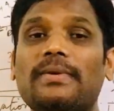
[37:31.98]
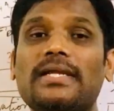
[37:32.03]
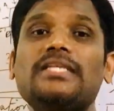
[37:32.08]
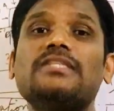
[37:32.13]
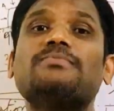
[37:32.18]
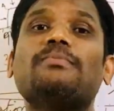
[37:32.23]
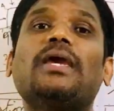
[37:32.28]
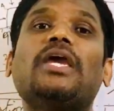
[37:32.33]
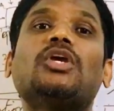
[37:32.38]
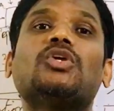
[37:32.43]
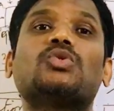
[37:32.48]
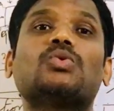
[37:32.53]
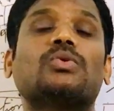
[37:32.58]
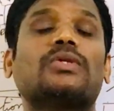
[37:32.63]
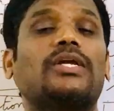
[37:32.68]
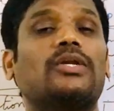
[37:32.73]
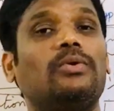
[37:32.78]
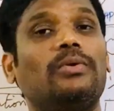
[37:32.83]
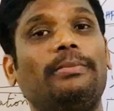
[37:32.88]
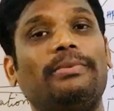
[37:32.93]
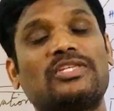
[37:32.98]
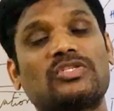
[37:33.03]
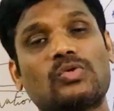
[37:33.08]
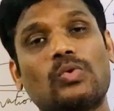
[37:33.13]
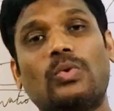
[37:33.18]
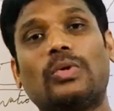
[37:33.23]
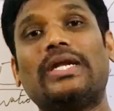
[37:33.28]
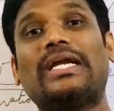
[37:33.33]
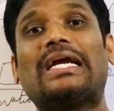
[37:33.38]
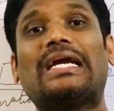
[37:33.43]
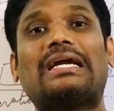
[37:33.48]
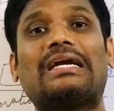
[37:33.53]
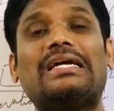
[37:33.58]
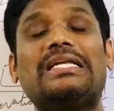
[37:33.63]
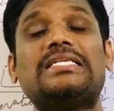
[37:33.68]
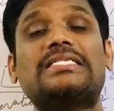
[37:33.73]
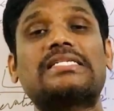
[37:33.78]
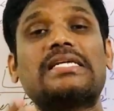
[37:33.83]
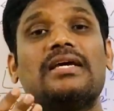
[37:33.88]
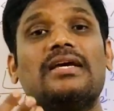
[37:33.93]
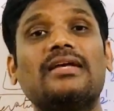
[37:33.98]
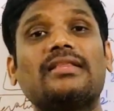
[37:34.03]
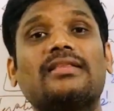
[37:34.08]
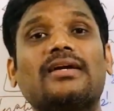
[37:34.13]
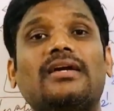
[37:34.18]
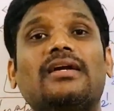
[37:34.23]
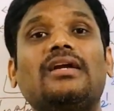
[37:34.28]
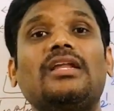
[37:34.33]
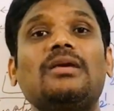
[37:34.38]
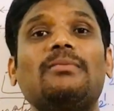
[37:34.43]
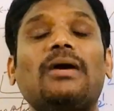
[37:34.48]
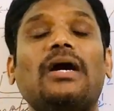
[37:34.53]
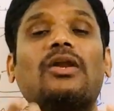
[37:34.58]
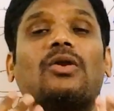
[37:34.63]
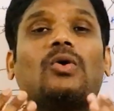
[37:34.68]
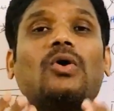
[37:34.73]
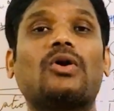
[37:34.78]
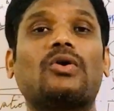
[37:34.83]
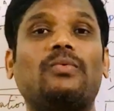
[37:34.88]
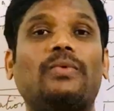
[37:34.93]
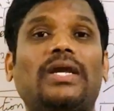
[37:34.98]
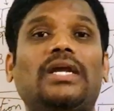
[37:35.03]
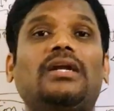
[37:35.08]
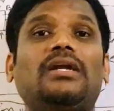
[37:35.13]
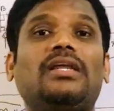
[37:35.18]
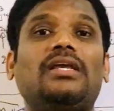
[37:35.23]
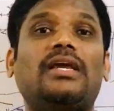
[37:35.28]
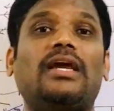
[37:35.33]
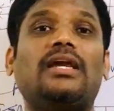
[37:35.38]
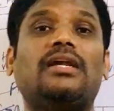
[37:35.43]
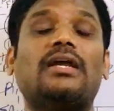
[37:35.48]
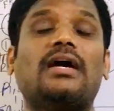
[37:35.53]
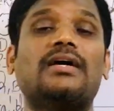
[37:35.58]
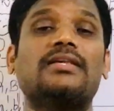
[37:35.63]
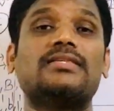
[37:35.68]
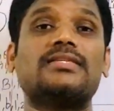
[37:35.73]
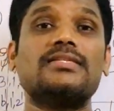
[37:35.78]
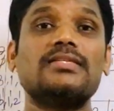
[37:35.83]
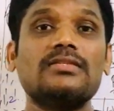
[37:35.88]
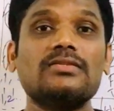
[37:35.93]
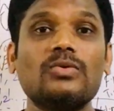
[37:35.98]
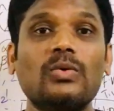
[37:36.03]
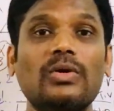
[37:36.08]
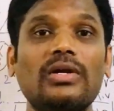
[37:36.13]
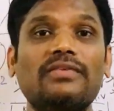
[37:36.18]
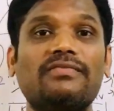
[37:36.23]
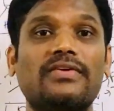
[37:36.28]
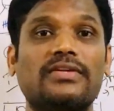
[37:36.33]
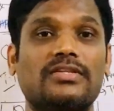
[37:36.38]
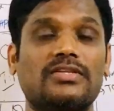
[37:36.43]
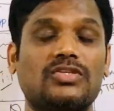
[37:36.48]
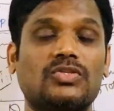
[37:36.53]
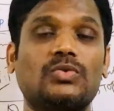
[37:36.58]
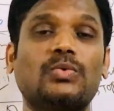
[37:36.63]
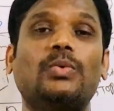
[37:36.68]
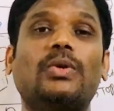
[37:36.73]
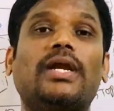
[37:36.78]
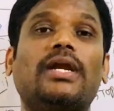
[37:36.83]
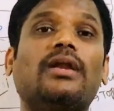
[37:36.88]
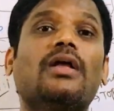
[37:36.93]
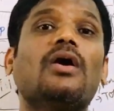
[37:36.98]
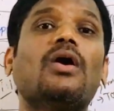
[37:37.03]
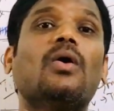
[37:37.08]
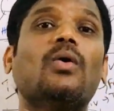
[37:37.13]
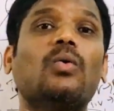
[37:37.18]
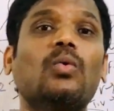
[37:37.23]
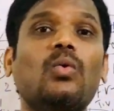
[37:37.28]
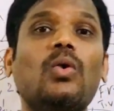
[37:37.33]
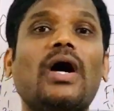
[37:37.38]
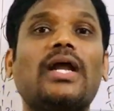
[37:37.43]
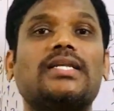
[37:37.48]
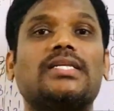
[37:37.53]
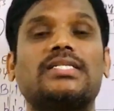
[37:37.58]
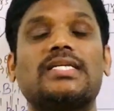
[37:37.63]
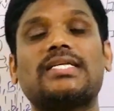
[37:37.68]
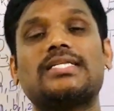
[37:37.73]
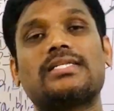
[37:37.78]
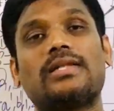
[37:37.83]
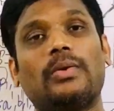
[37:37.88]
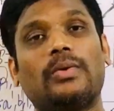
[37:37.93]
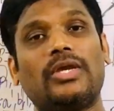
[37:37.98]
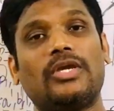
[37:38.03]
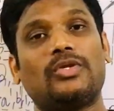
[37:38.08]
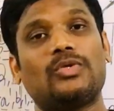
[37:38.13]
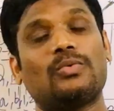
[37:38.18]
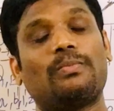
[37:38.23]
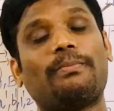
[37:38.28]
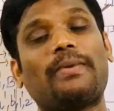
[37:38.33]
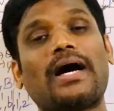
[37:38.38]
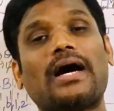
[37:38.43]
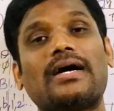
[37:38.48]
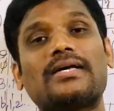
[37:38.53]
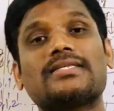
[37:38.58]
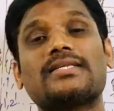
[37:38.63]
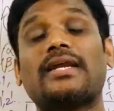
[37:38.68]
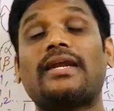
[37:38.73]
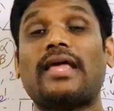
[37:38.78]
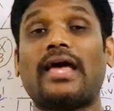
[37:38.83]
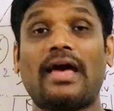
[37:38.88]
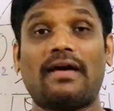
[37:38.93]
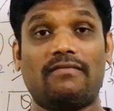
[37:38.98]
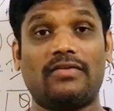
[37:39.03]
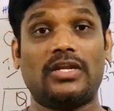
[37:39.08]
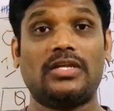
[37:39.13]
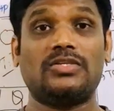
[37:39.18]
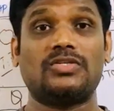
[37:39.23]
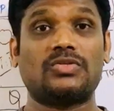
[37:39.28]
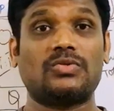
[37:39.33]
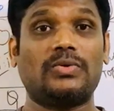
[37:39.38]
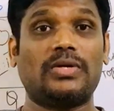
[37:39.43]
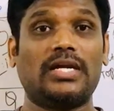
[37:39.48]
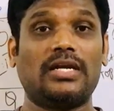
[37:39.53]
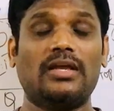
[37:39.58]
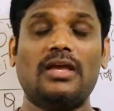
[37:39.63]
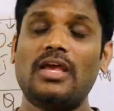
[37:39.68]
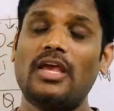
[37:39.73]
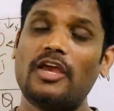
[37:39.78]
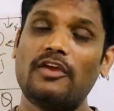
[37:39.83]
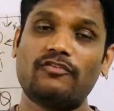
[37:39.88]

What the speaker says: Please make sure that you will be scoring at least 30 mark or 28. This is only for the student who are just looking to pass, an average student.